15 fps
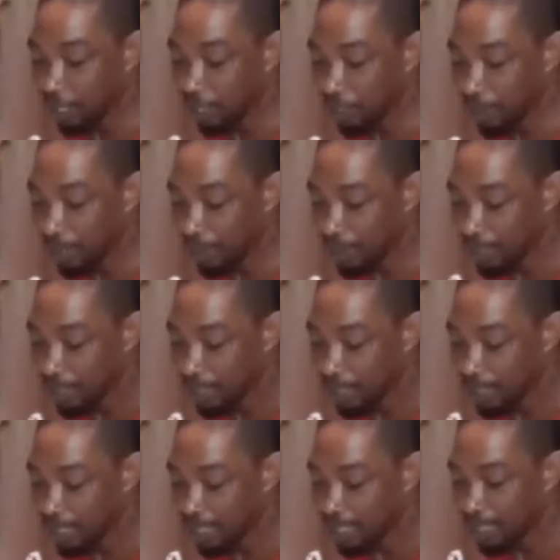you got
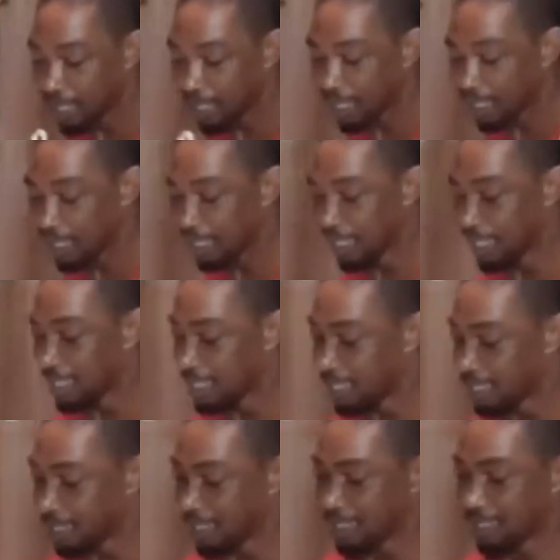Facebook challenge,
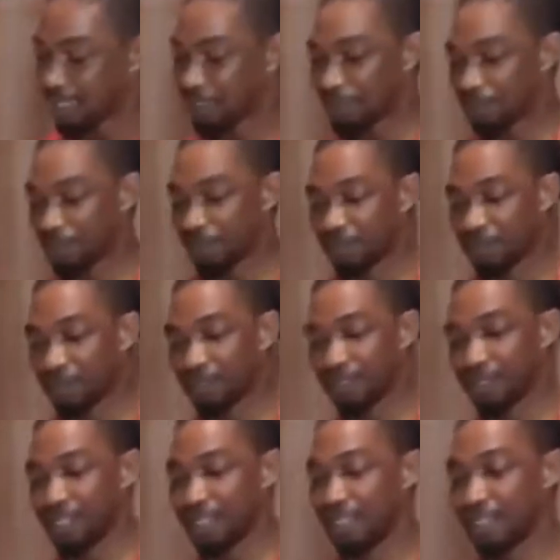you got
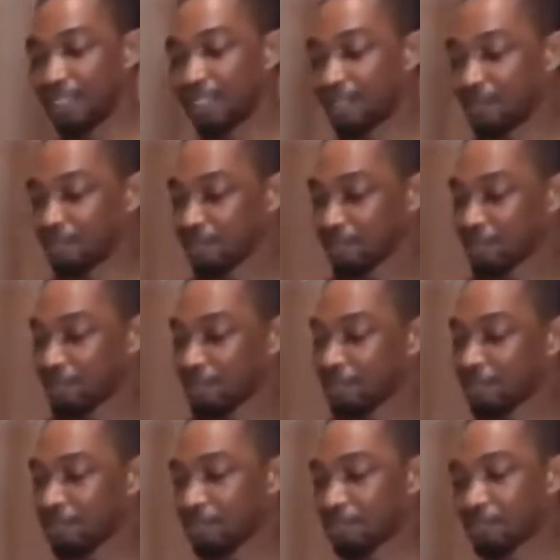Instagram challenge.
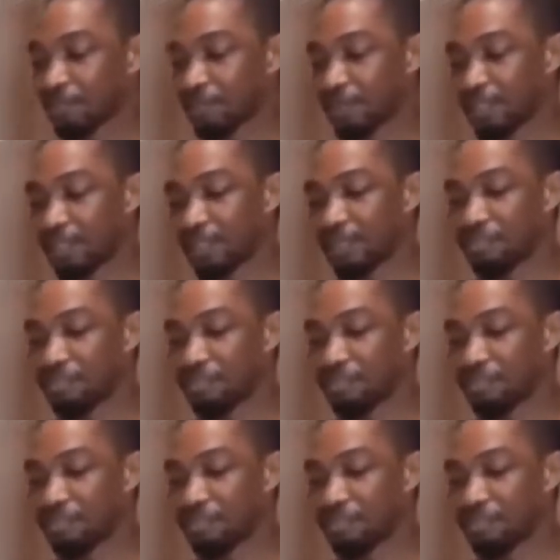There's a lot of